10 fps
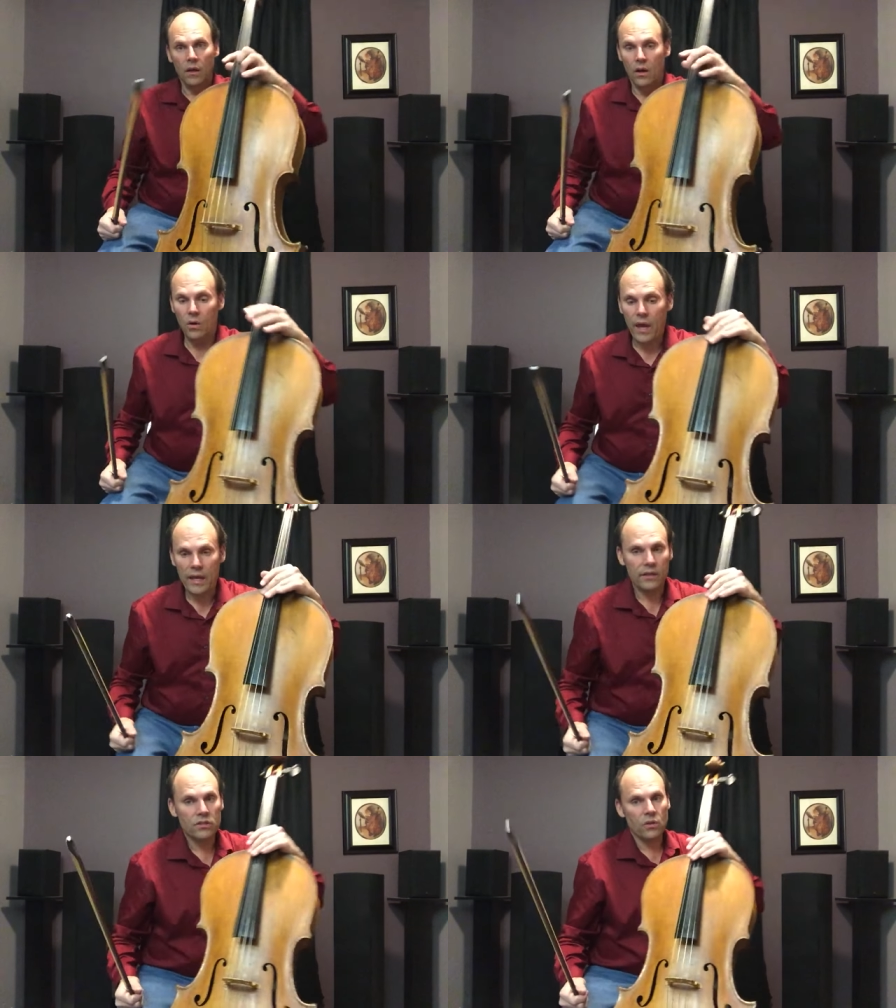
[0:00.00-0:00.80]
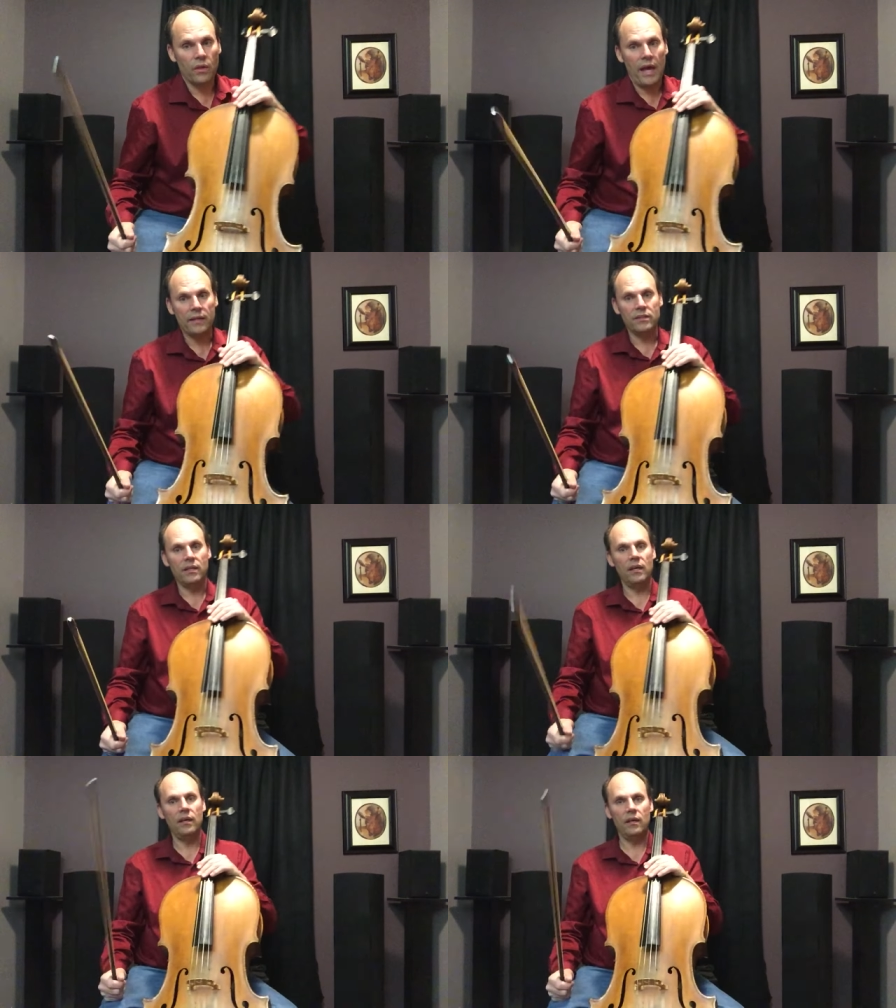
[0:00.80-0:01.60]
Okay, so
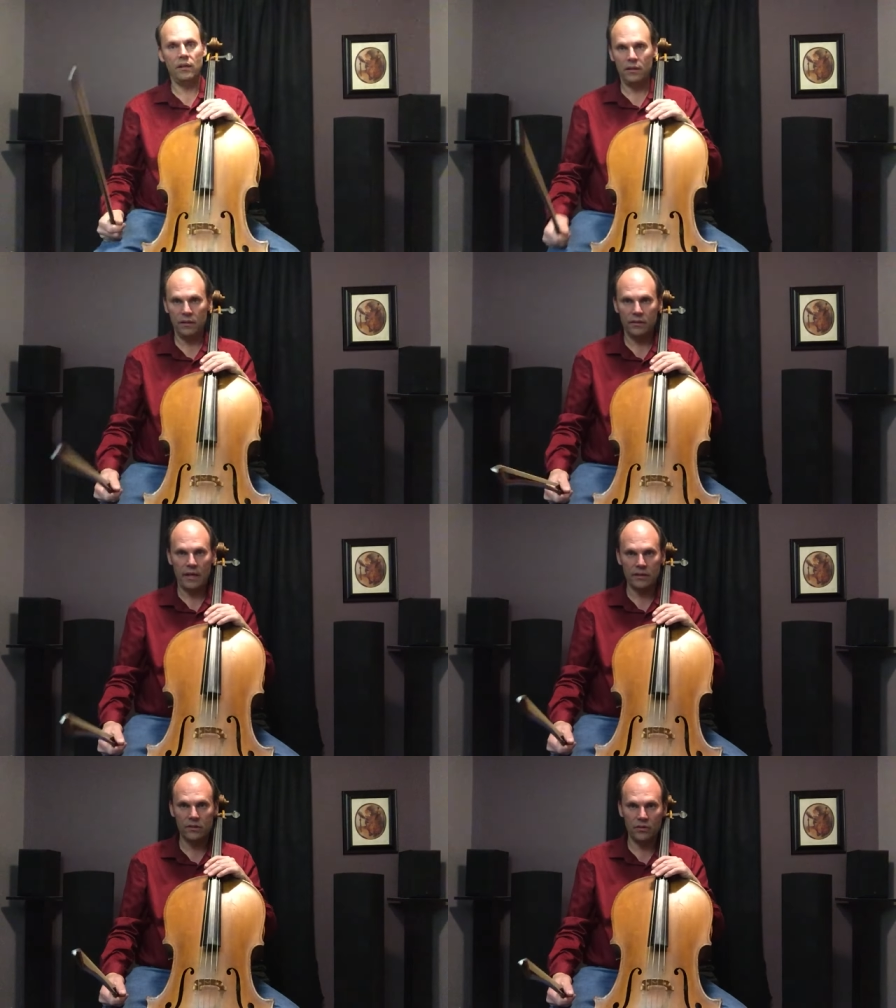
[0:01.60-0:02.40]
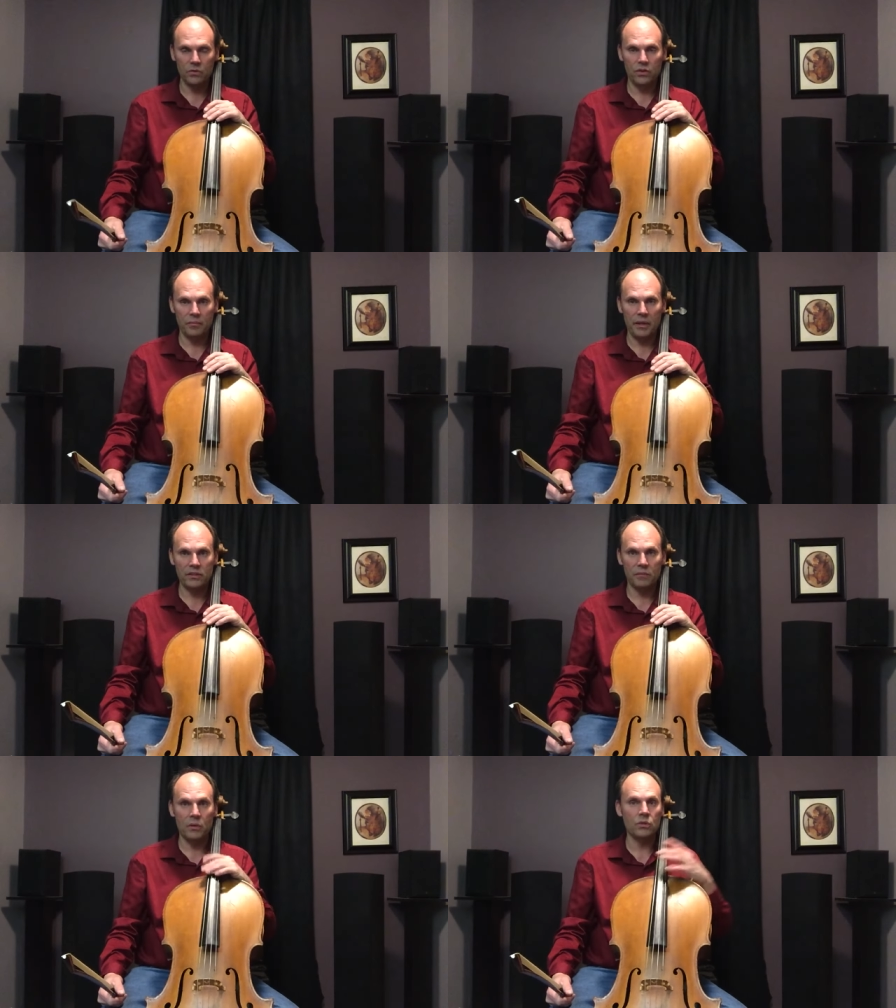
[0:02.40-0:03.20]
that's, that's those are the
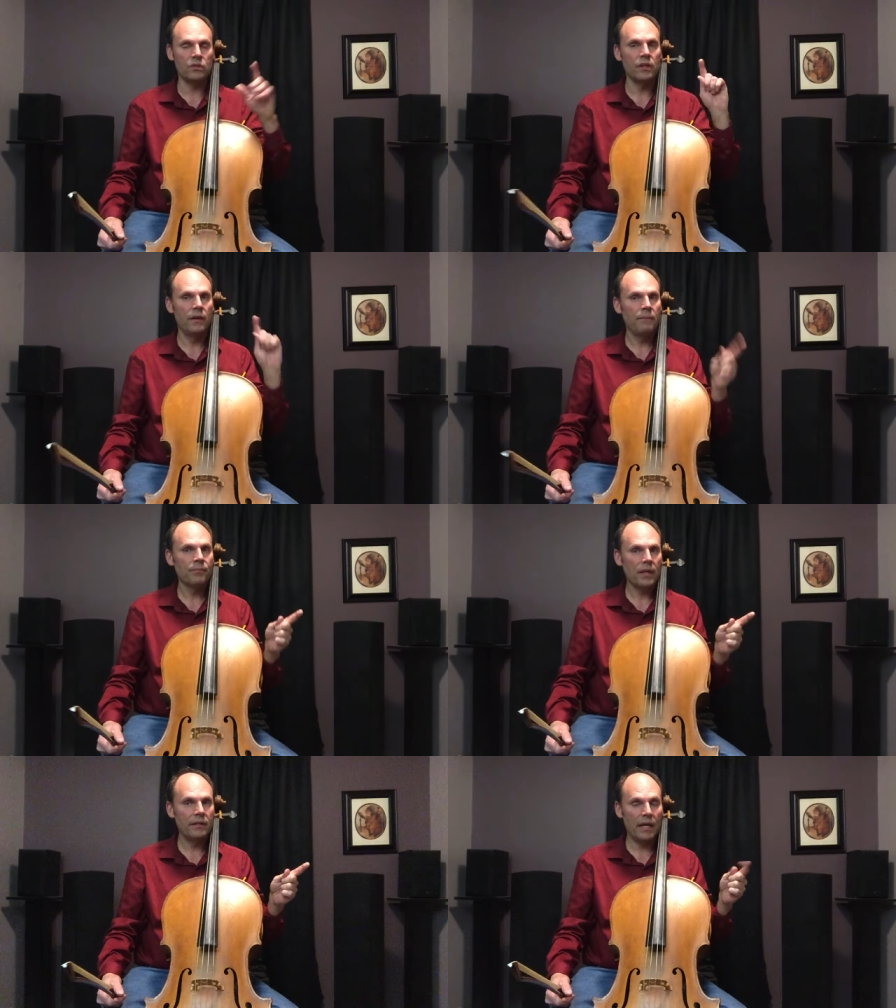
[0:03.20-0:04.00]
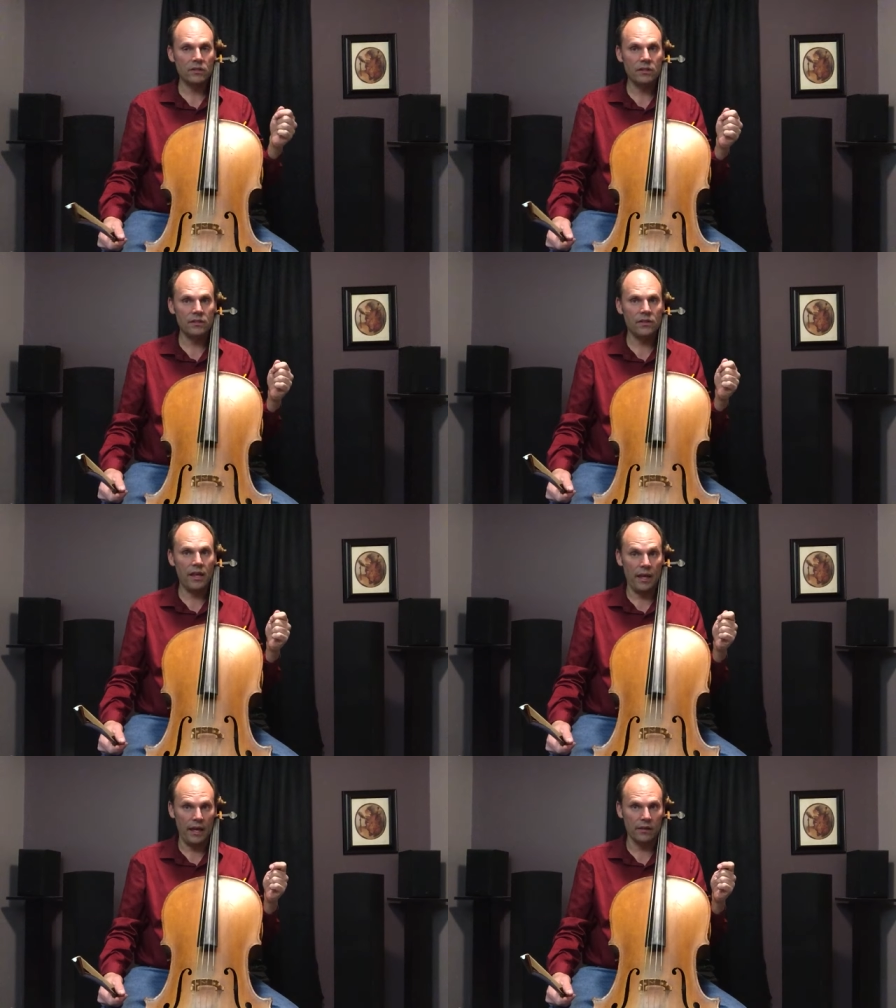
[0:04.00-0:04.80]
basic motions. Next is
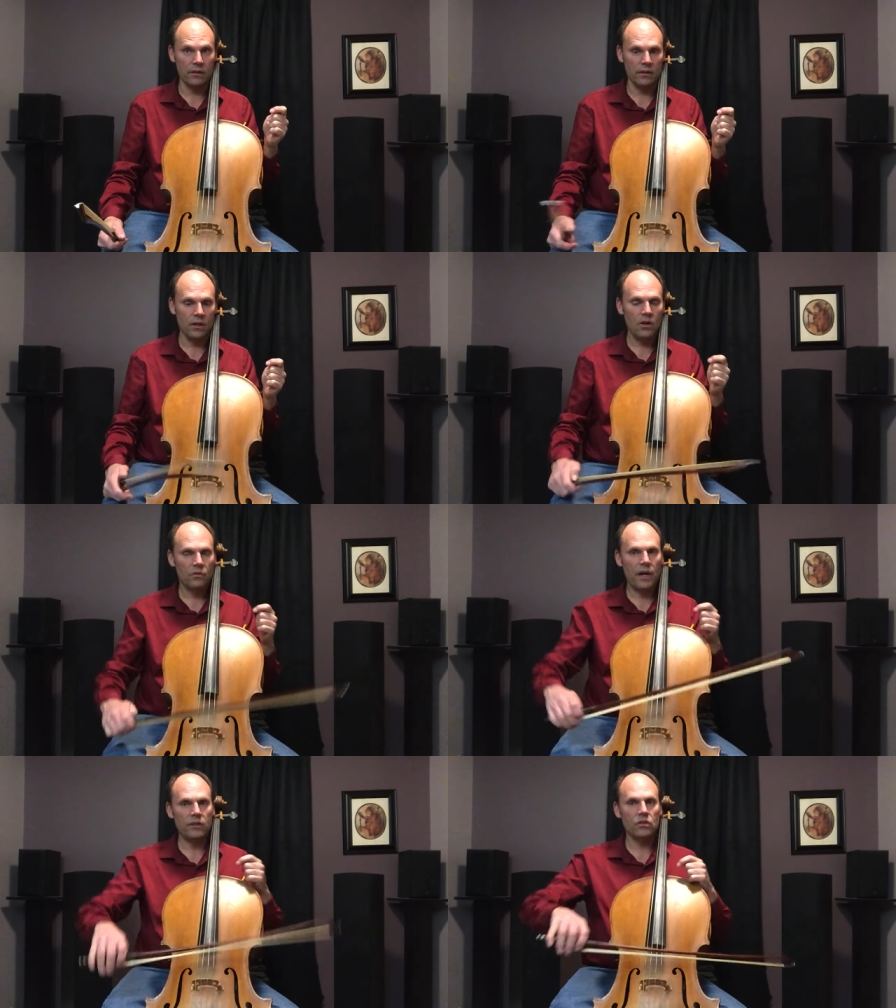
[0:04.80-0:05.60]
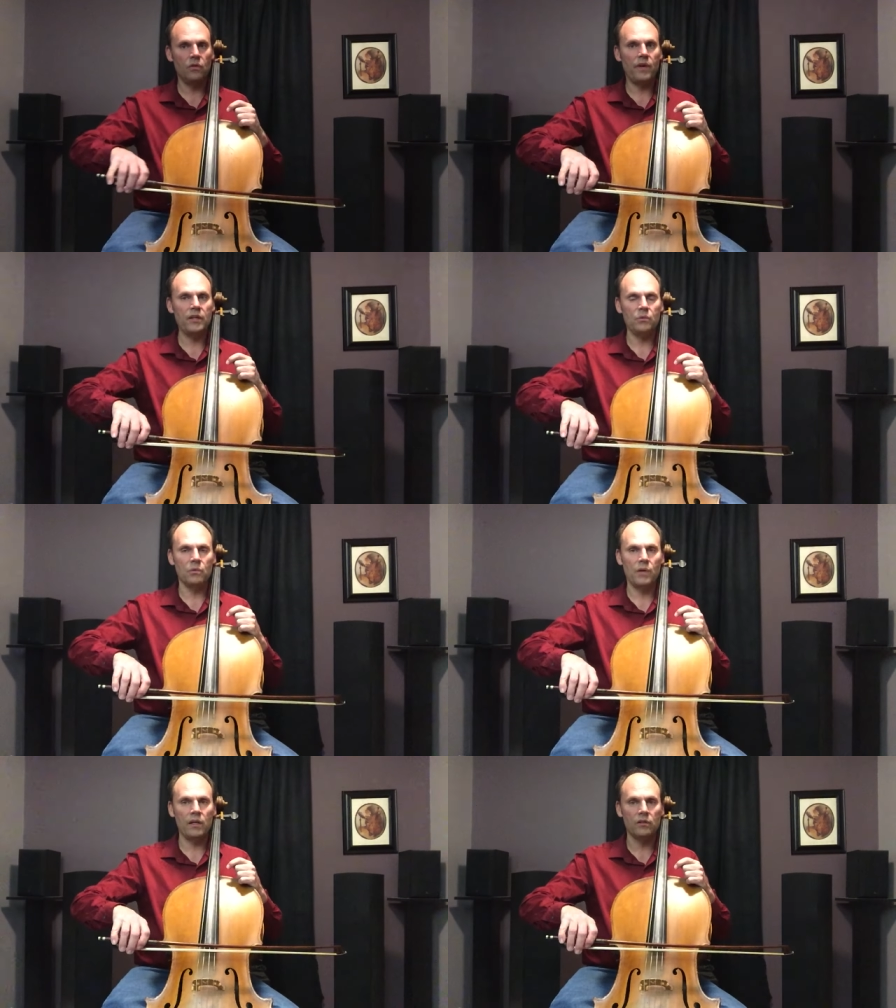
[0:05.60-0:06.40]
the angle, right? So if I do
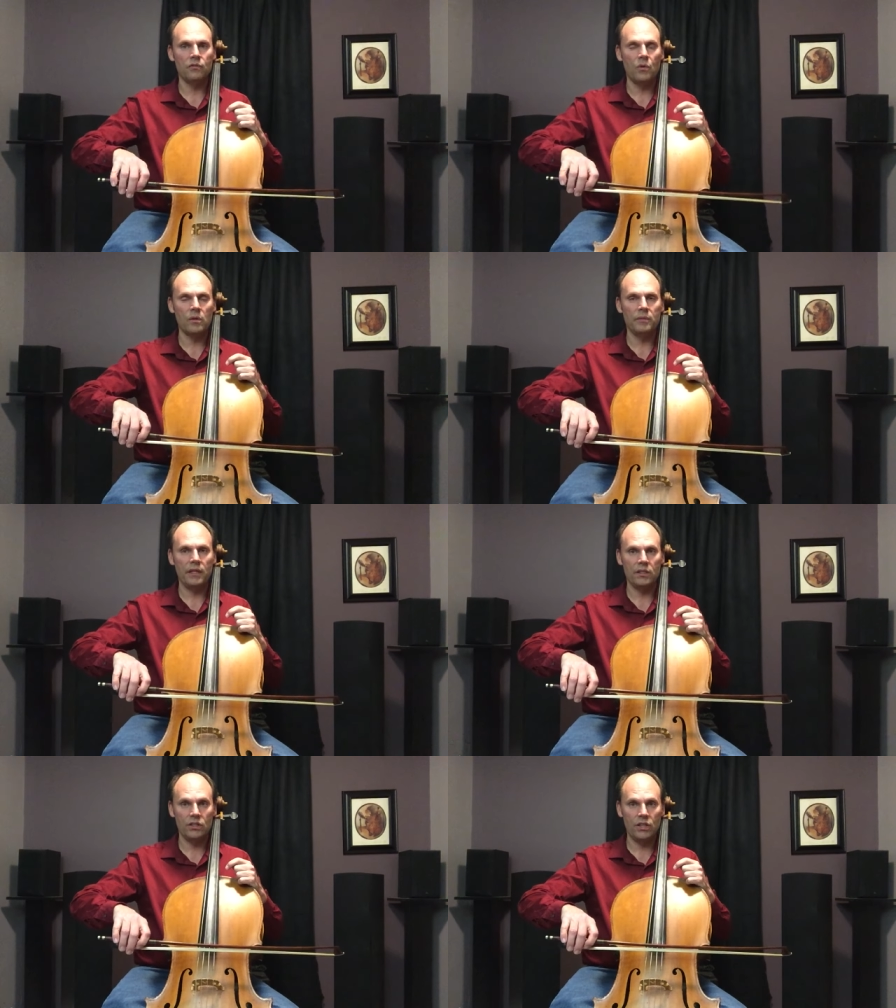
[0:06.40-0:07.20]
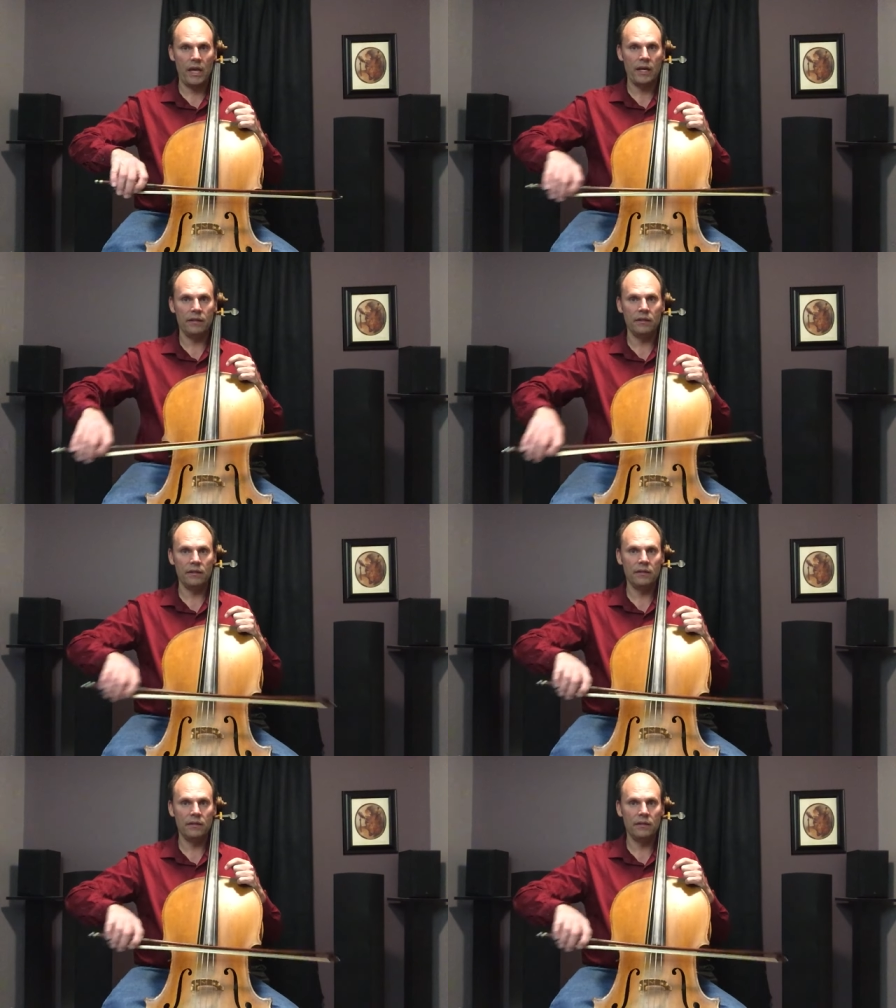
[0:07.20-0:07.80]
a regular form détaché,